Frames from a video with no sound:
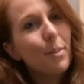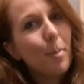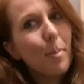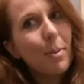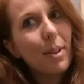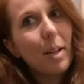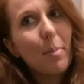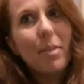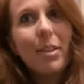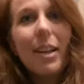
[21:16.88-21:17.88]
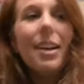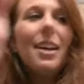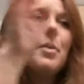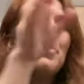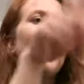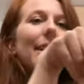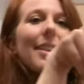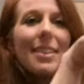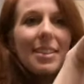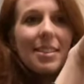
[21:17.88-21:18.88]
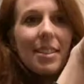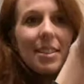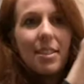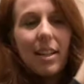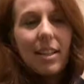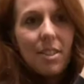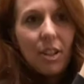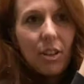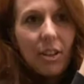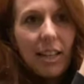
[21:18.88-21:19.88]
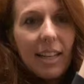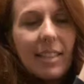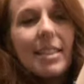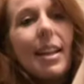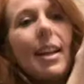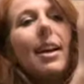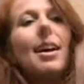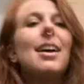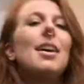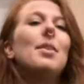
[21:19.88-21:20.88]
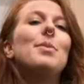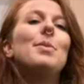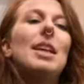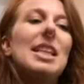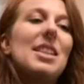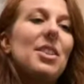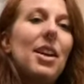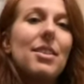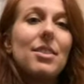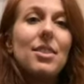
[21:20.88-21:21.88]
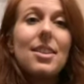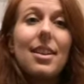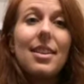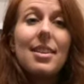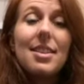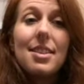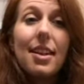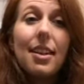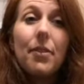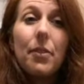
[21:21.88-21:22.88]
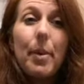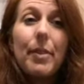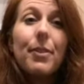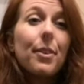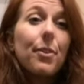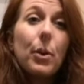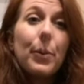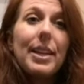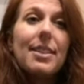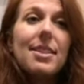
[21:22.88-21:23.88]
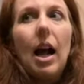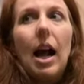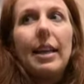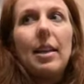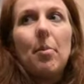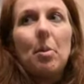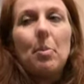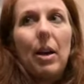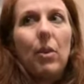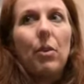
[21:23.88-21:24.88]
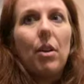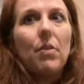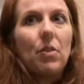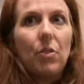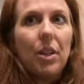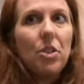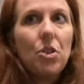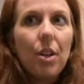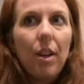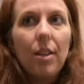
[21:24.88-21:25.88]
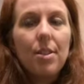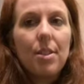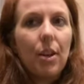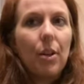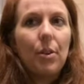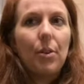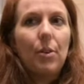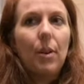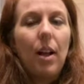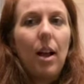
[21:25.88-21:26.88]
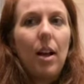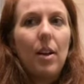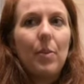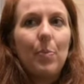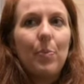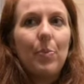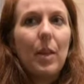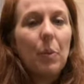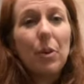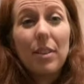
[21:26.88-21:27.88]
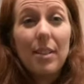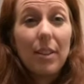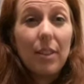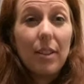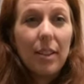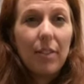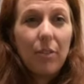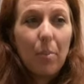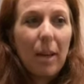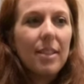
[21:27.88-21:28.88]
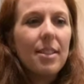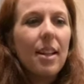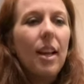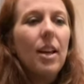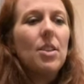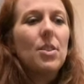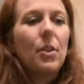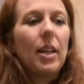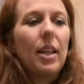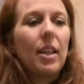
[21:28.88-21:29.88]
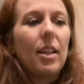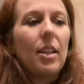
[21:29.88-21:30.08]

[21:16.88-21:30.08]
remember the name of, but this is like secure in it. And then yeah, you're just gonna let this sit and ferment for 4 weeks. I keep them out of the fridge, so they will continue to ferment. So like